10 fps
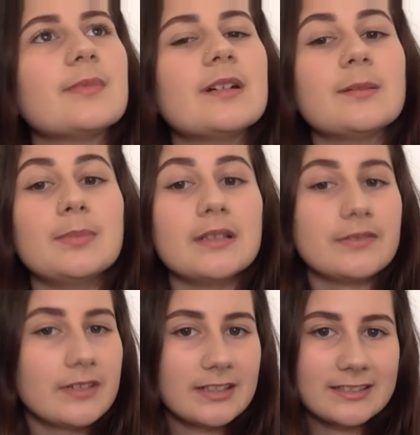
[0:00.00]

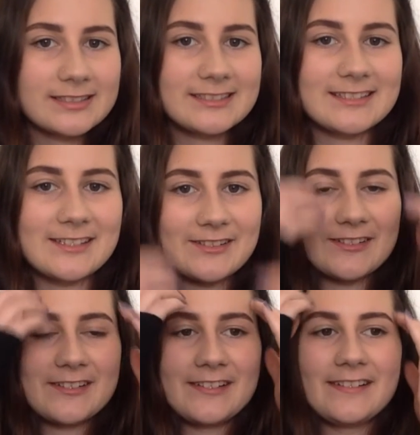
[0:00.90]
oblivious
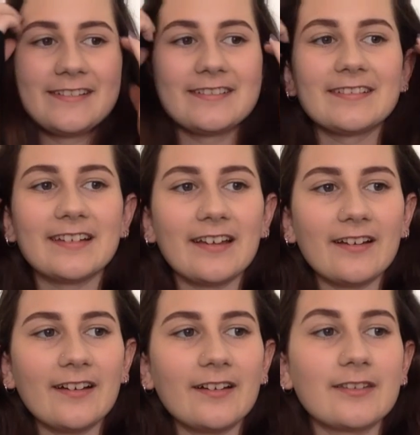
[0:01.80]
to
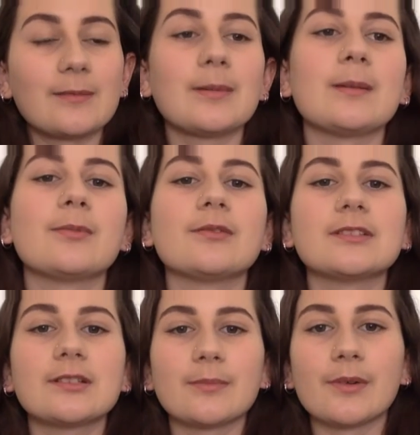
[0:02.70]
other
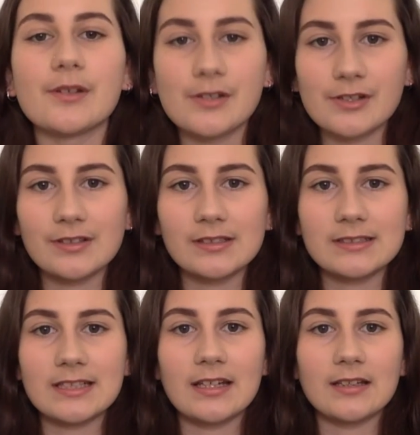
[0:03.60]
people's emotions
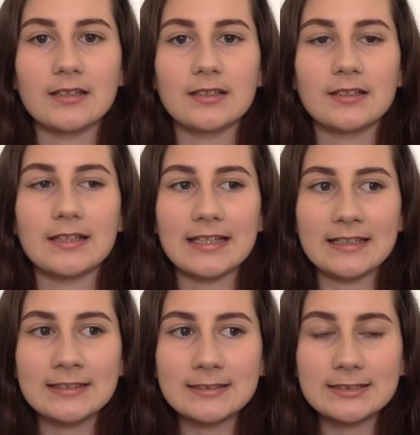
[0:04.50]
and
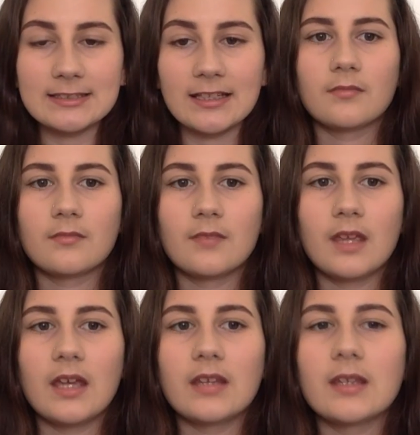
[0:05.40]
needs.
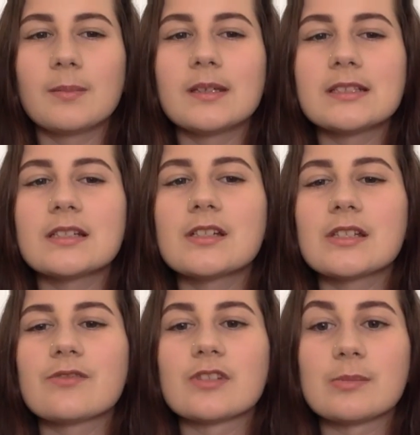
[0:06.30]
They basically
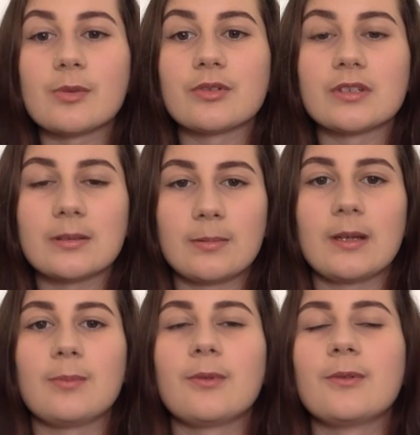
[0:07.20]
just respond to
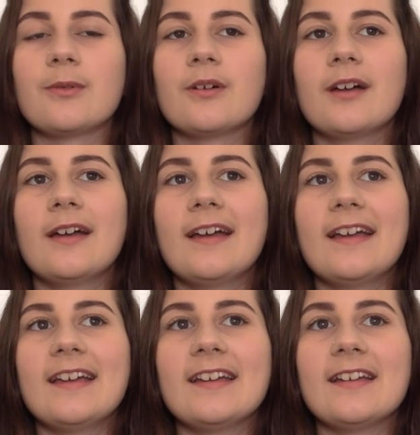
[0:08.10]
people
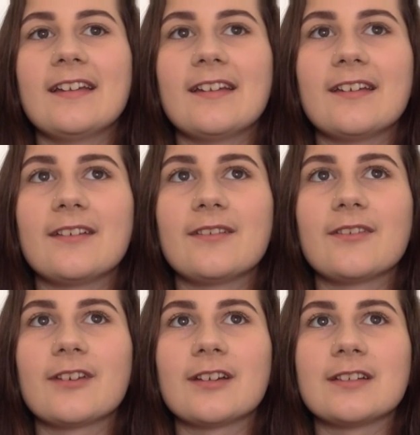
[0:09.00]
in a
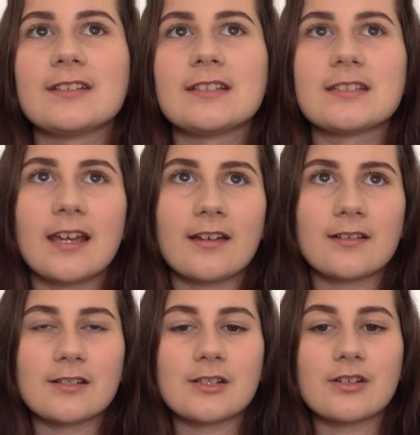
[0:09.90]
very
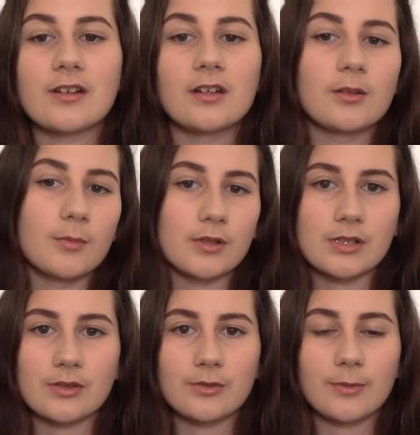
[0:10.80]
detached,
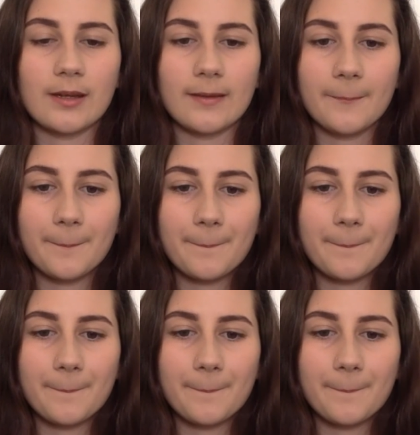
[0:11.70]
unemotional way.